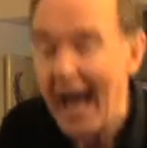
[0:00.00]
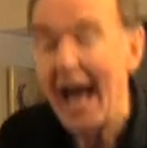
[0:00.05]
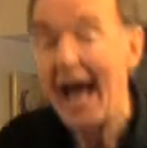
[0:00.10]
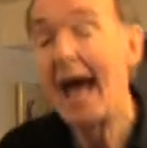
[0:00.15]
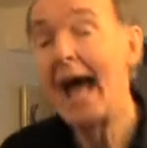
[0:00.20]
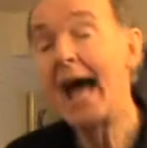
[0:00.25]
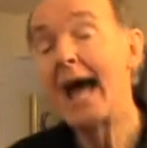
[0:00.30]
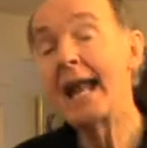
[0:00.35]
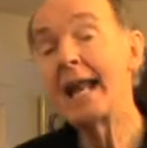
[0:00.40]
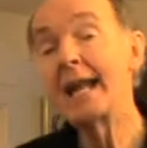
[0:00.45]

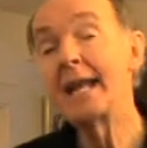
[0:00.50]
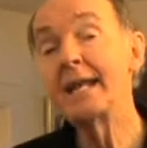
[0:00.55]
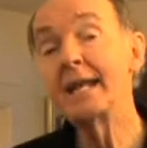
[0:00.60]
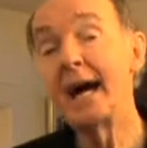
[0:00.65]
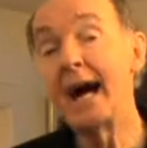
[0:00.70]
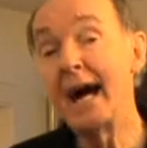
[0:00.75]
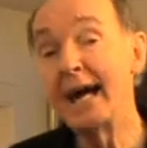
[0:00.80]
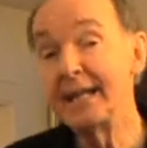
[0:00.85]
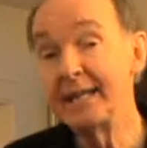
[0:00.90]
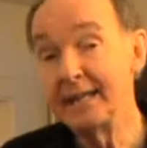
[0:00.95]
And
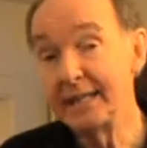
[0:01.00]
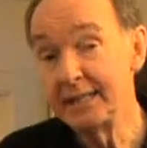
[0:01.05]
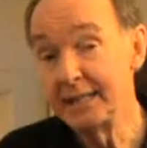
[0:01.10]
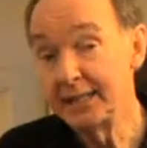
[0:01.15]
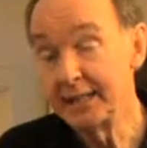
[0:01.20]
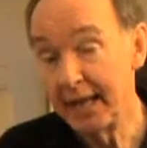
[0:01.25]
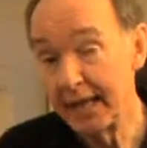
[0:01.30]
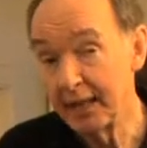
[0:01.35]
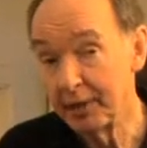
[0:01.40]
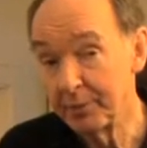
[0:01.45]
I
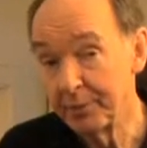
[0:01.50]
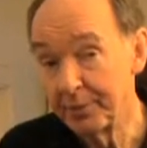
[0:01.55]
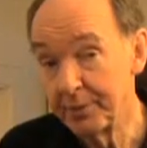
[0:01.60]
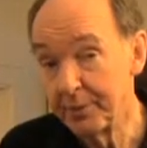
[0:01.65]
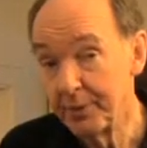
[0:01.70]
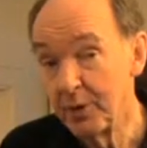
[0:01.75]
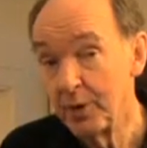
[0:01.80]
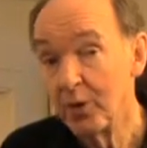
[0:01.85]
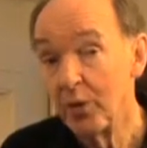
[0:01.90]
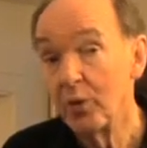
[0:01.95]
need help
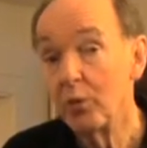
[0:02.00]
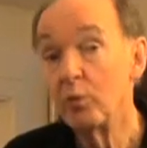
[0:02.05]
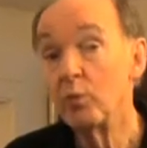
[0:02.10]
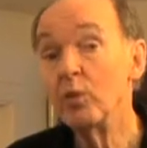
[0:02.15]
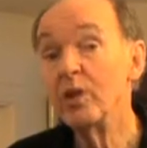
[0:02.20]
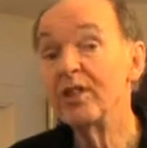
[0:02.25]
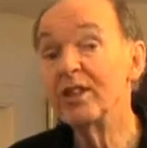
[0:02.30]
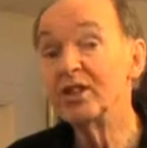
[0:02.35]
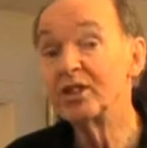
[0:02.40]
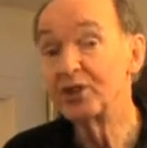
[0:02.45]

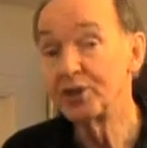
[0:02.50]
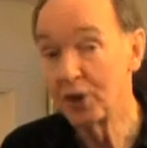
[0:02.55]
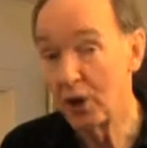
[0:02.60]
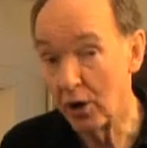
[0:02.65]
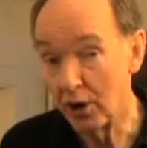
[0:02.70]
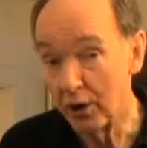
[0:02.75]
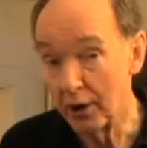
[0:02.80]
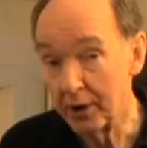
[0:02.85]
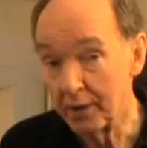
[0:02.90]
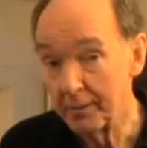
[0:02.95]
with the
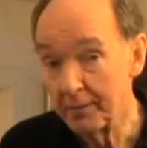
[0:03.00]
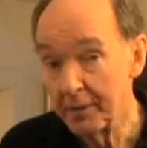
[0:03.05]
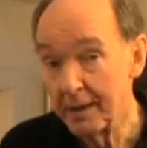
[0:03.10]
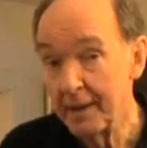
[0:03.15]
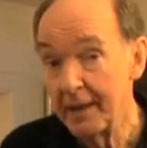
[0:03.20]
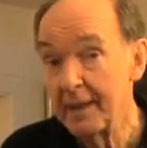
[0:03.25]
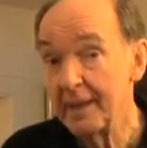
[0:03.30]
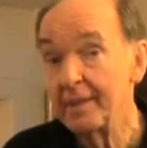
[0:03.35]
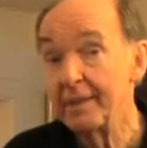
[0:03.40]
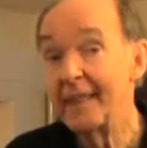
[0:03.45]
song
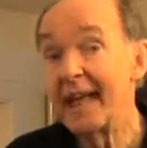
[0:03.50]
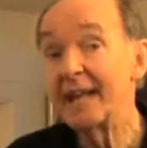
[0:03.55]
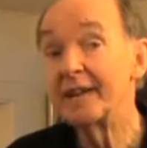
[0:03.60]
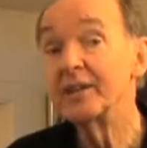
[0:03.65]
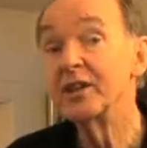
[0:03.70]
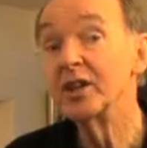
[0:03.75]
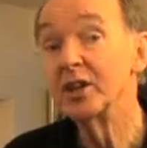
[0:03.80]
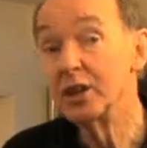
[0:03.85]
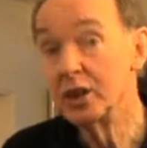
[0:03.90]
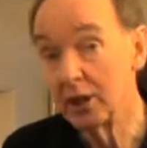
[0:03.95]
that
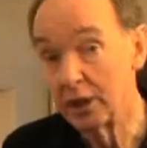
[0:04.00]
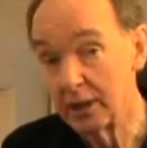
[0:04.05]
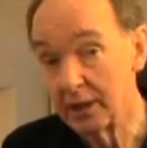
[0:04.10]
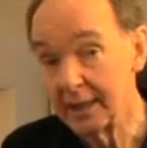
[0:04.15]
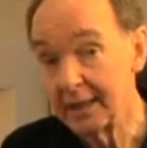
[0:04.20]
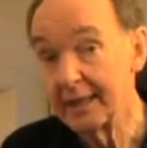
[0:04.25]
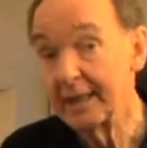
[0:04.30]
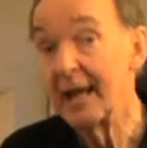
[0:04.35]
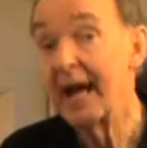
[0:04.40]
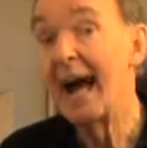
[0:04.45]
the
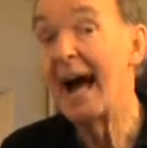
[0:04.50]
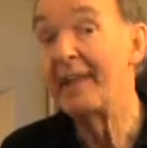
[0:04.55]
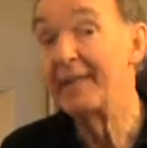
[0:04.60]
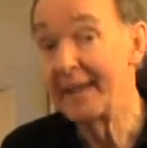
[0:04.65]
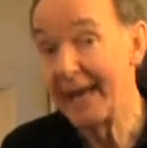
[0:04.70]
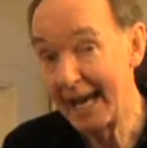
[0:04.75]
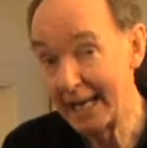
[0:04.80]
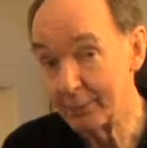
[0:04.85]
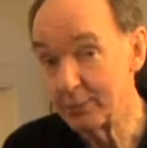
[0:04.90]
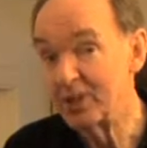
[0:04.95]
girl and
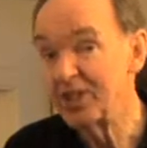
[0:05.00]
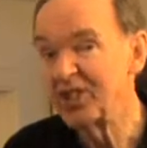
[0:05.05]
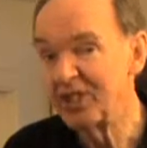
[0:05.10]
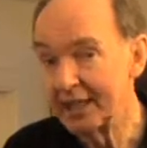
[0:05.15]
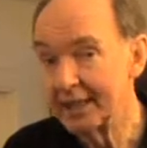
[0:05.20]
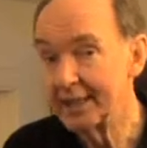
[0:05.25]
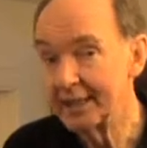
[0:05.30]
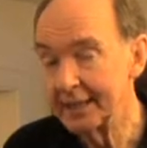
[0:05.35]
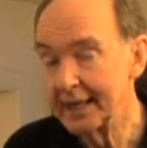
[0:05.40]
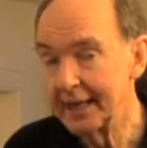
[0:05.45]
the animals
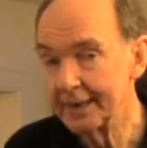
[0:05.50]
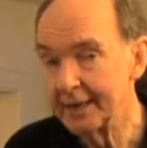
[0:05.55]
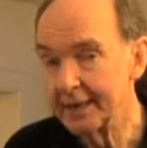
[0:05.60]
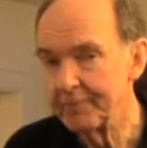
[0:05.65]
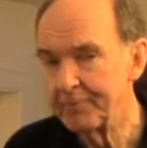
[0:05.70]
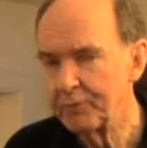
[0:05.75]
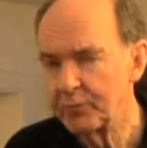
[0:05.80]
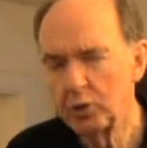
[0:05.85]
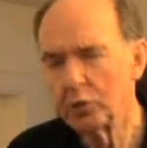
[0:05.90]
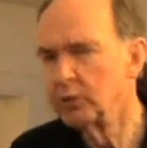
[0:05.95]
sing together.
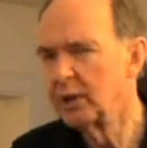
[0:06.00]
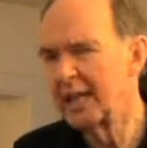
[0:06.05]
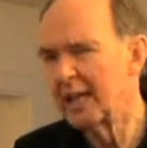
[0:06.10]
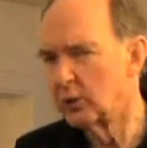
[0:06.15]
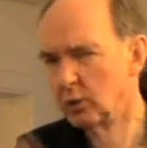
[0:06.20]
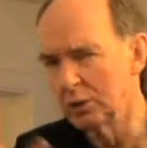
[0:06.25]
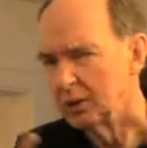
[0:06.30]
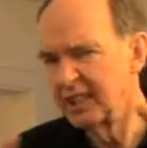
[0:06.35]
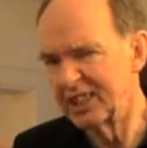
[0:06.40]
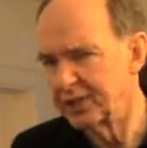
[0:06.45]
You'll hear
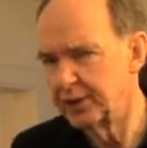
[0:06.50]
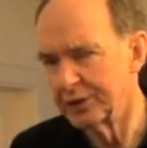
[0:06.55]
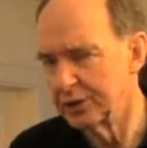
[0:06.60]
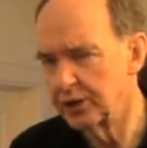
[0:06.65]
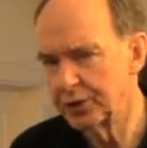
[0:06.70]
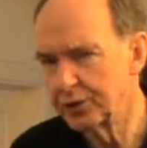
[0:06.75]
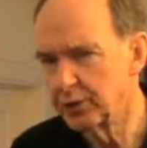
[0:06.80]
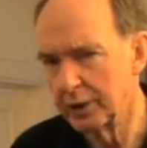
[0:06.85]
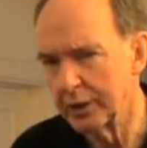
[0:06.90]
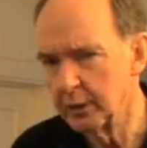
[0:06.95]
all this in the
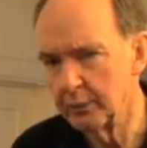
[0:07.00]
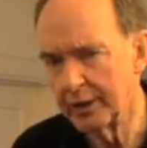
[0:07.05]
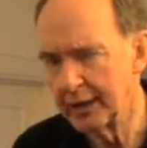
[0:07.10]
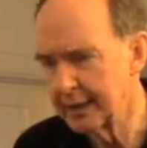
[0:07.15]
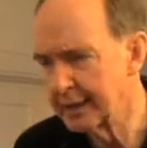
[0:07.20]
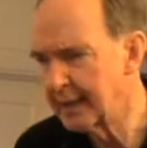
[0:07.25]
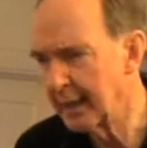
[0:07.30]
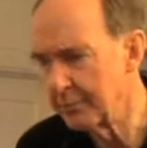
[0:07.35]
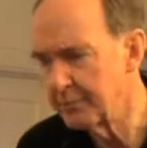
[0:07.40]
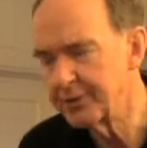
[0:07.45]
story when
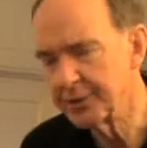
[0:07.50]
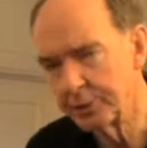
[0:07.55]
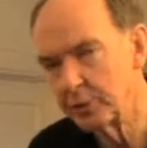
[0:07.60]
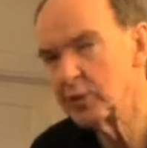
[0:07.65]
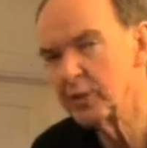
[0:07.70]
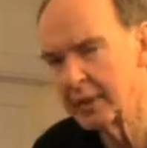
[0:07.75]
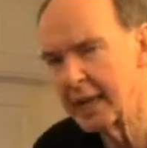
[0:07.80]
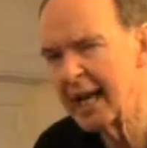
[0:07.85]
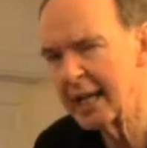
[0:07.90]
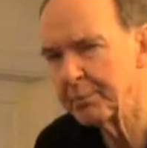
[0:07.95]
it comes. You
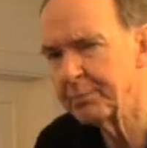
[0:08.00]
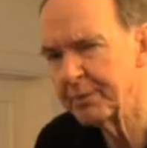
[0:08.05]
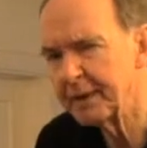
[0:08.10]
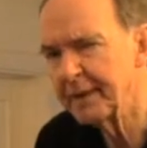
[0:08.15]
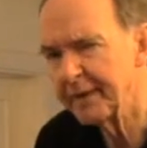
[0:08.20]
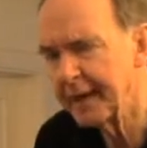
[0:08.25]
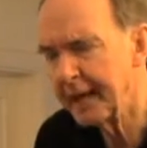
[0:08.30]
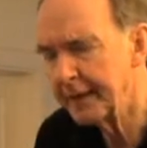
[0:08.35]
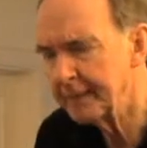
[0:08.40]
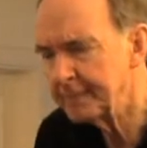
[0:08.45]
can help me
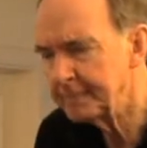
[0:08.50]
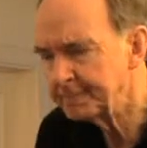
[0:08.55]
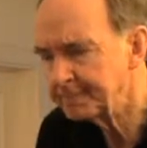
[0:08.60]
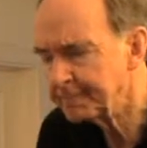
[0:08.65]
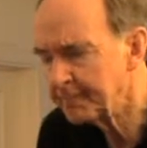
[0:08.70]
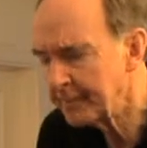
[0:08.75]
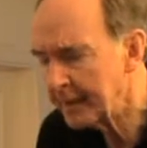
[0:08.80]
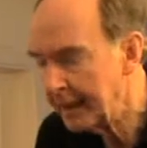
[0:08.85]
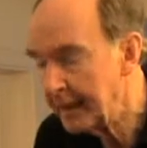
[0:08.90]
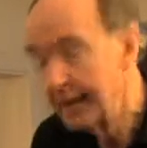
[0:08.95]
then.
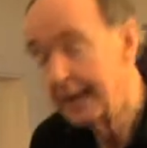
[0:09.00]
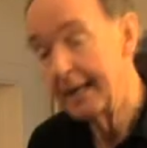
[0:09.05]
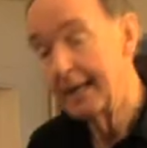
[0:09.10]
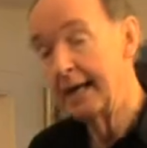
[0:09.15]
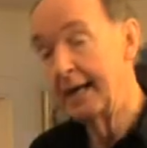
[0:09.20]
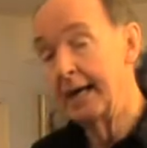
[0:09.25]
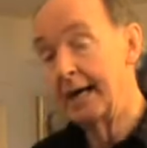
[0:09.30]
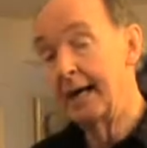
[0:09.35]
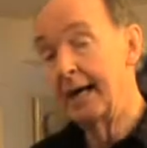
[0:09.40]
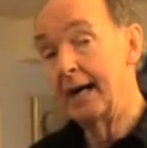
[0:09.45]

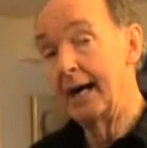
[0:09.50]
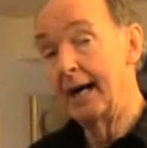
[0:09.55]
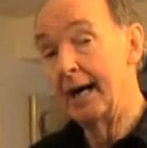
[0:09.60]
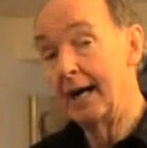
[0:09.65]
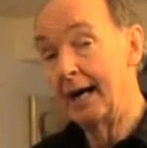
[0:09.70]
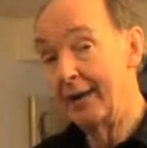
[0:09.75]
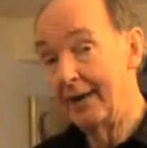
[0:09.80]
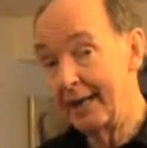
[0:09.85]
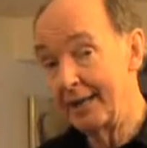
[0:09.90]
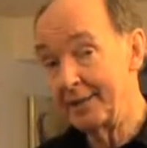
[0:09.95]

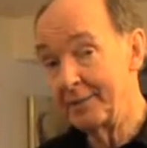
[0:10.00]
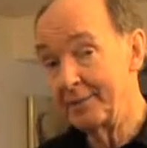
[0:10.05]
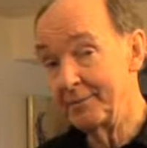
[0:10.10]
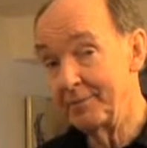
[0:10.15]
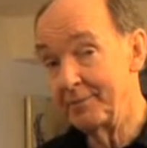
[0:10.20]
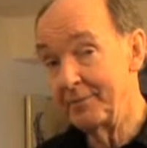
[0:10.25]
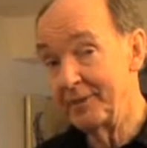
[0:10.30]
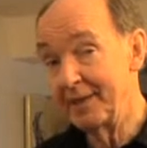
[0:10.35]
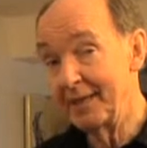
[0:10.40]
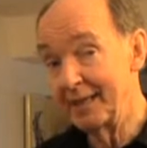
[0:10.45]
All right,
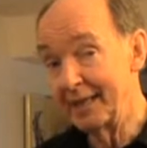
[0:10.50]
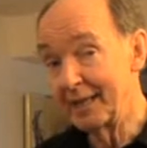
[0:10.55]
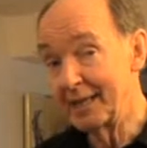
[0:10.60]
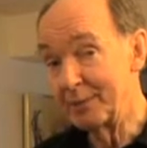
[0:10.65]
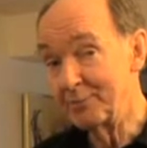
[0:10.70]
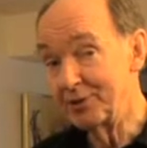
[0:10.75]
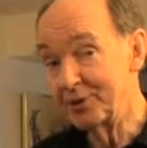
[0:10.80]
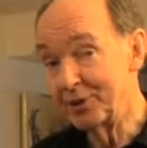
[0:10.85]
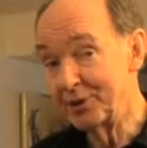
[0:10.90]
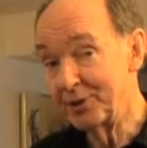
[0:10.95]
here
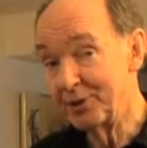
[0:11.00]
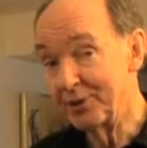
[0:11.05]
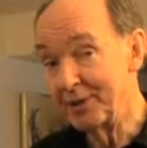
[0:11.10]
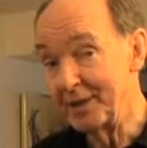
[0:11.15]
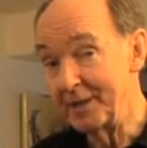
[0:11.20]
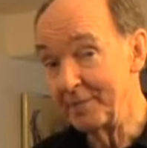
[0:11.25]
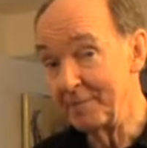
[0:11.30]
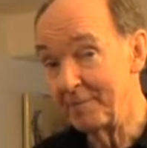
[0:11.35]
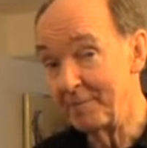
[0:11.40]
comes the story.